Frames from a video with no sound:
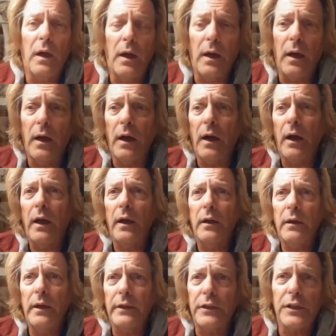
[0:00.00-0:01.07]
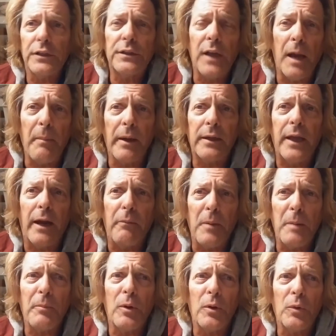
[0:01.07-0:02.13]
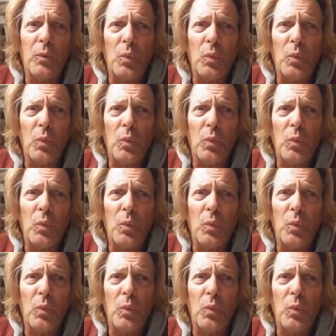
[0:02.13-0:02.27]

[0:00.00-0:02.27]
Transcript: At this time, I can't remember